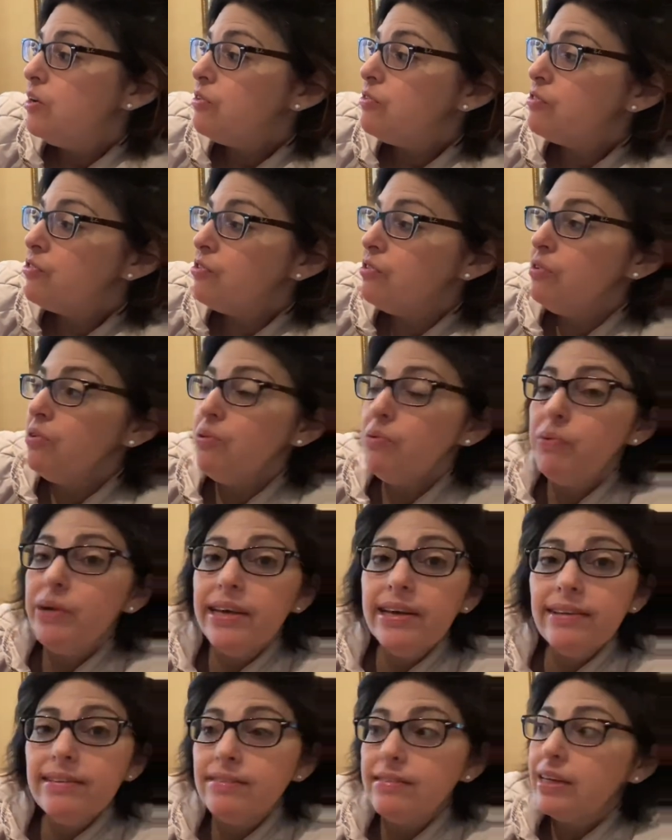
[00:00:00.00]
2
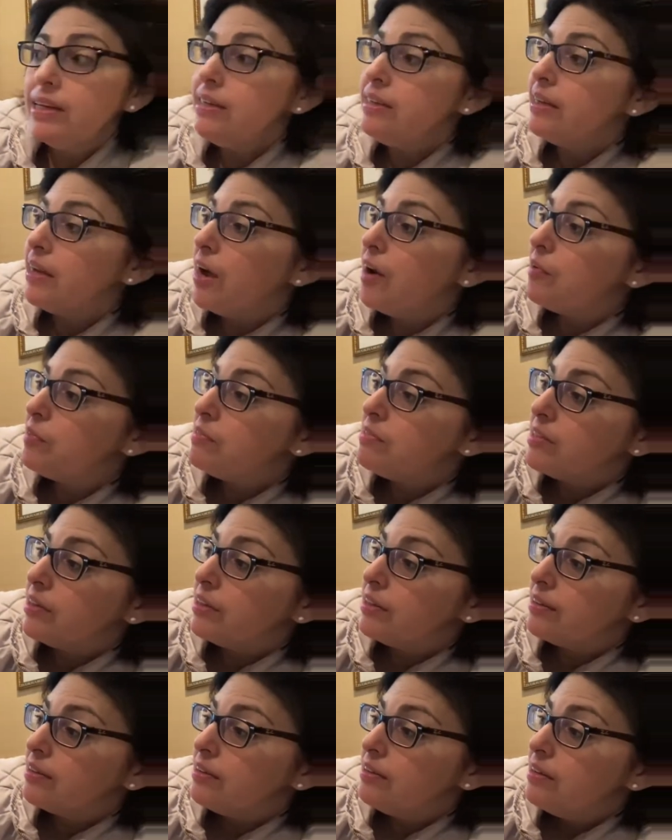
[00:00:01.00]
weeks and
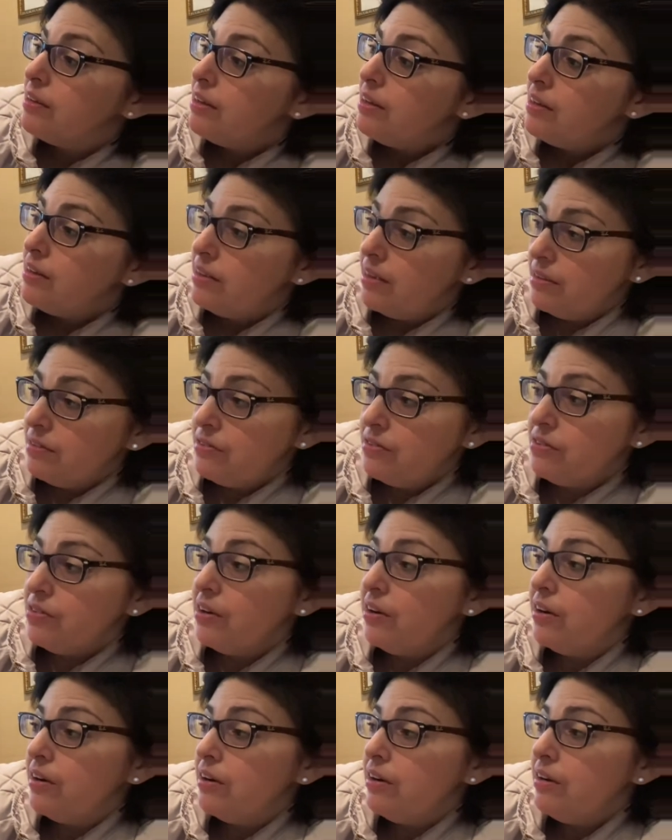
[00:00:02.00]
counting. Yes,
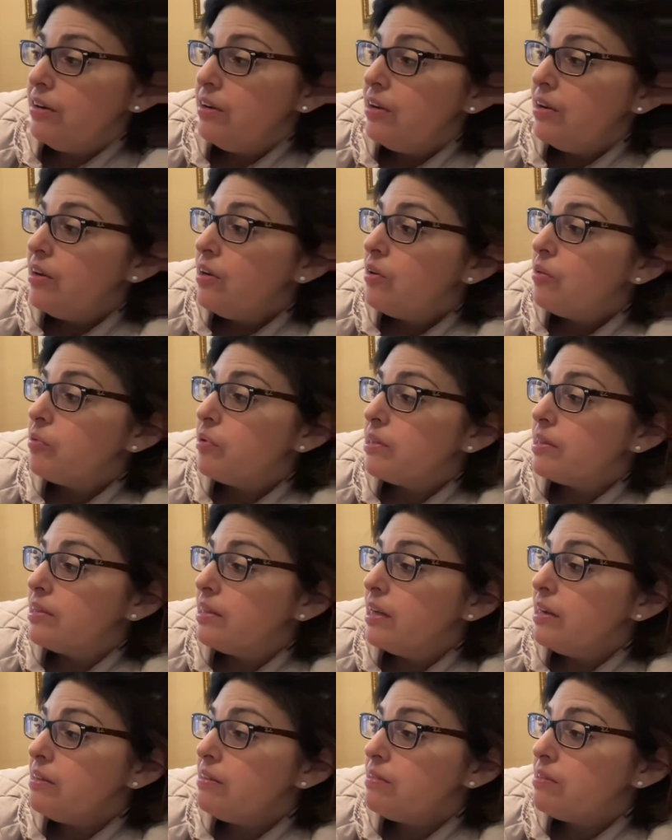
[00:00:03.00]
sir. We'd
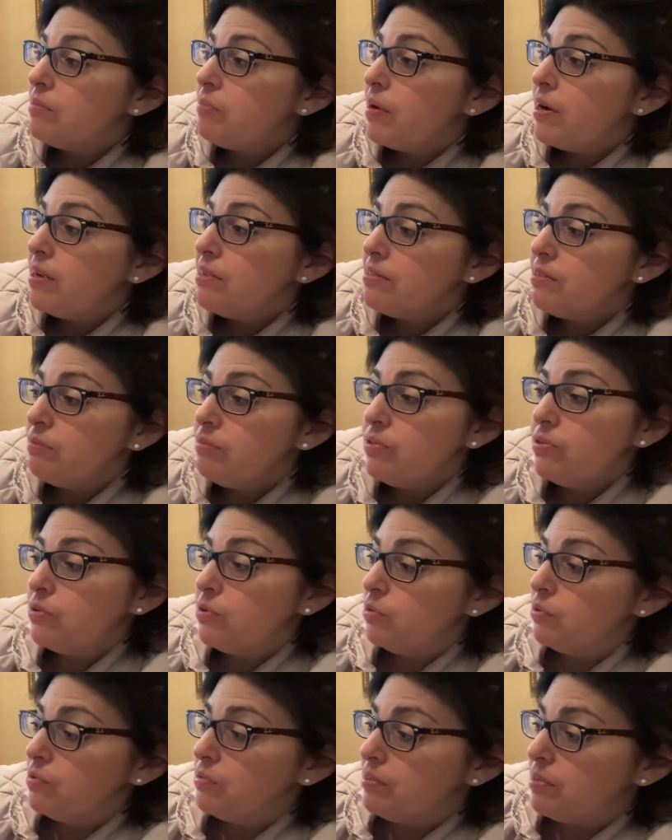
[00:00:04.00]
like to buy some
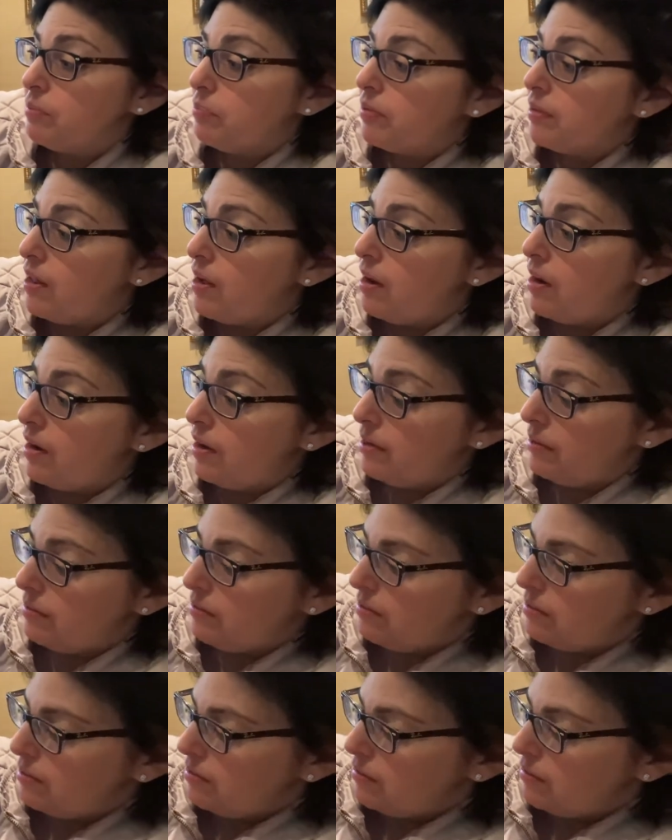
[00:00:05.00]
school supplies.